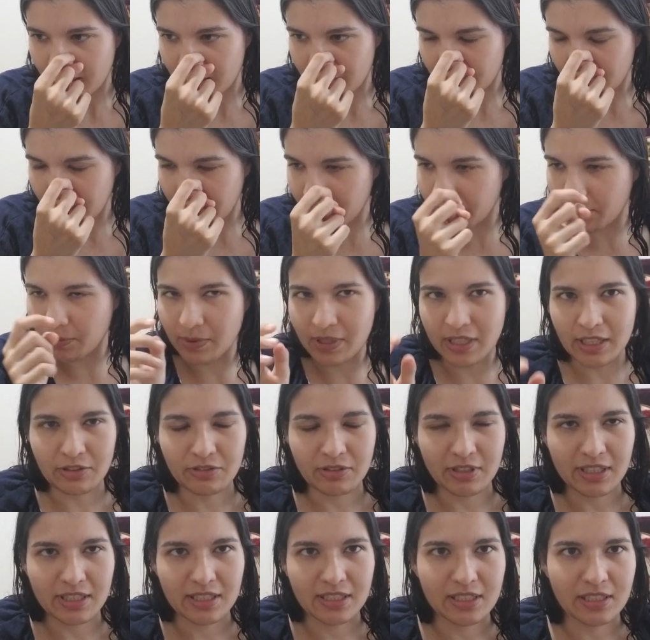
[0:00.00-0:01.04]
even when I
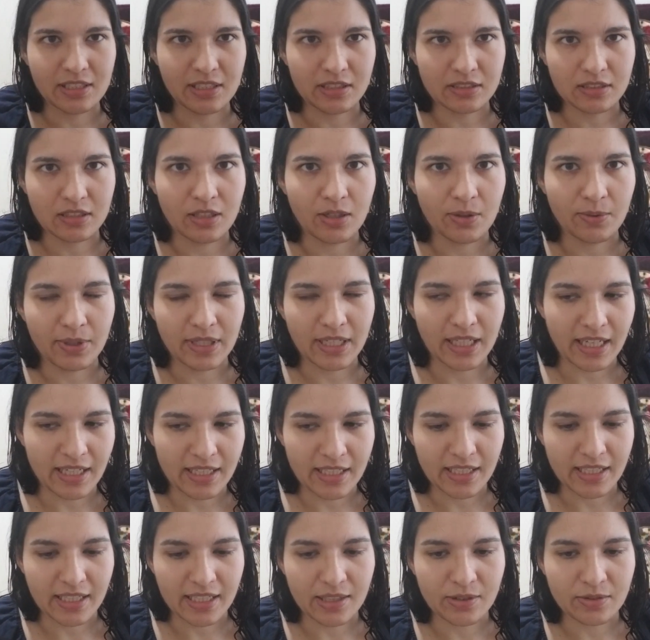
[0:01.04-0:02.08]
tried to go and
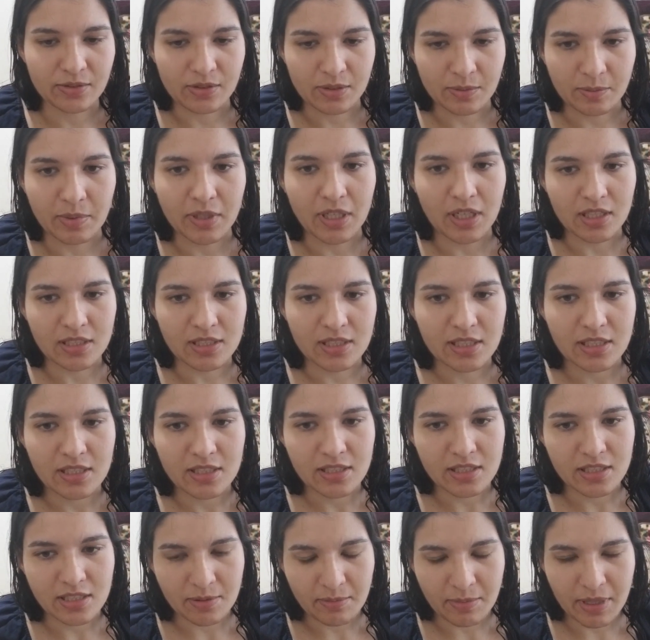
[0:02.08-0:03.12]
edit out the pauses
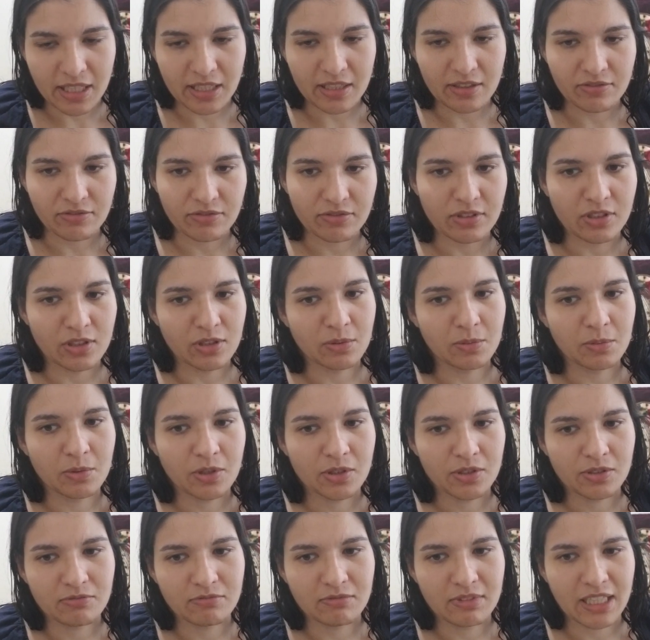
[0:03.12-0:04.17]
to make it flow
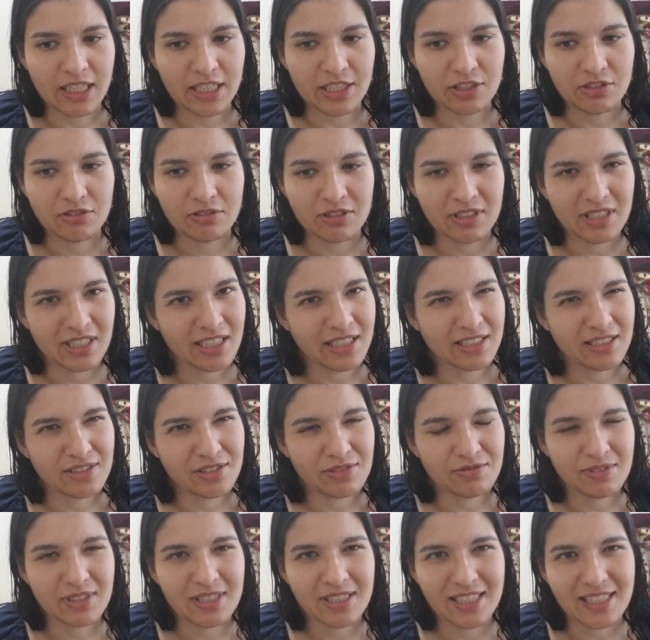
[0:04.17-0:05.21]
more naturally, I just
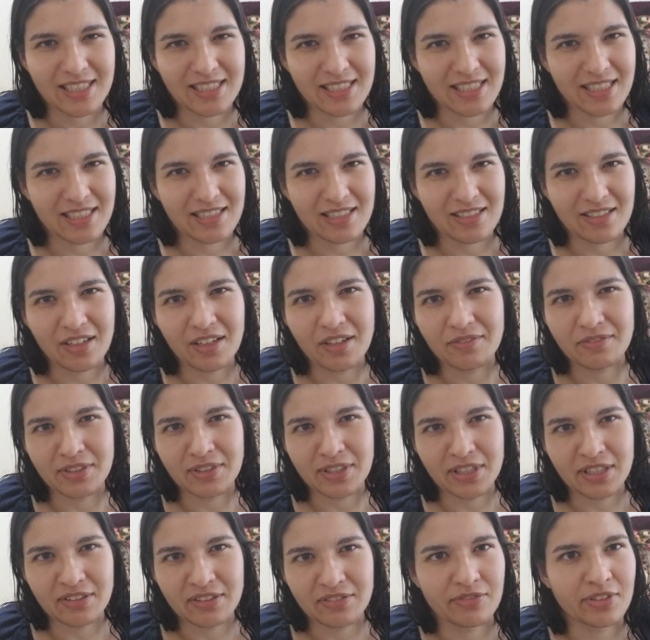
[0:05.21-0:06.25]
realized it's not
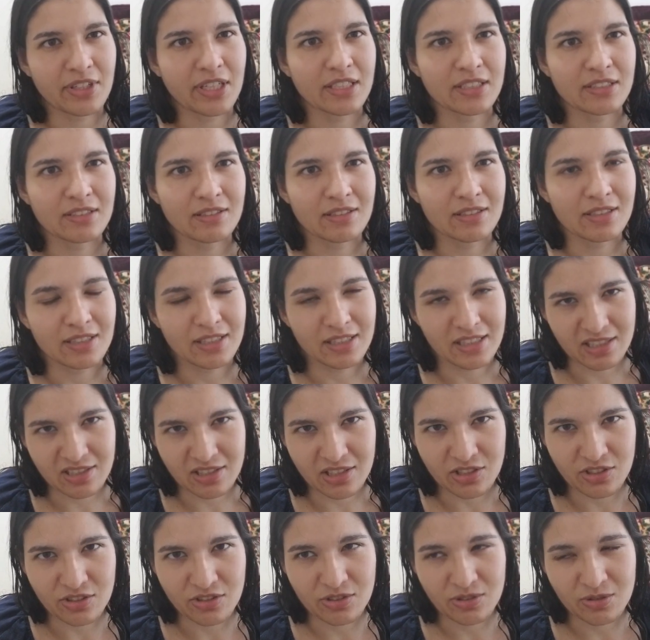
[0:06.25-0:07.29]
very fun to
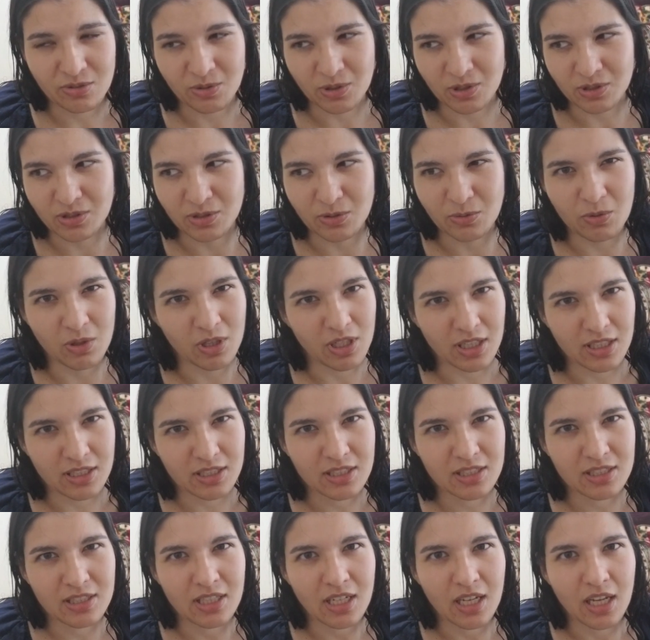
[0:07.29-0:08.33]
listen to or to
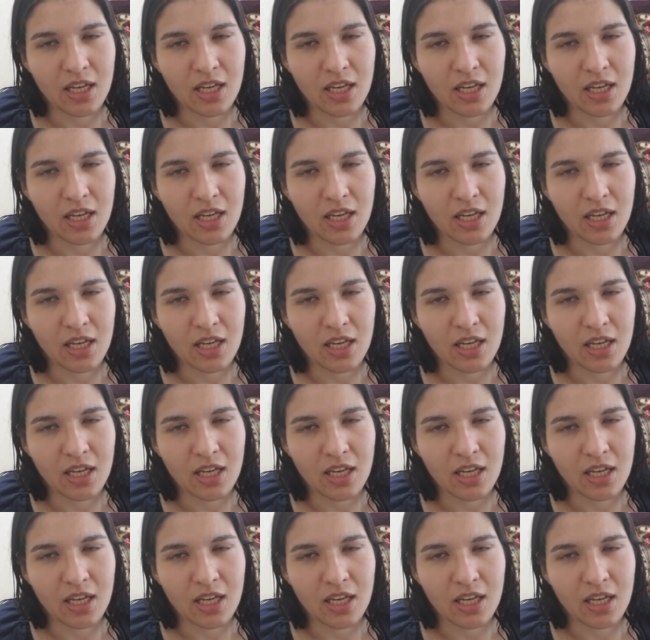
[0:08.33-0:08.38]
watch.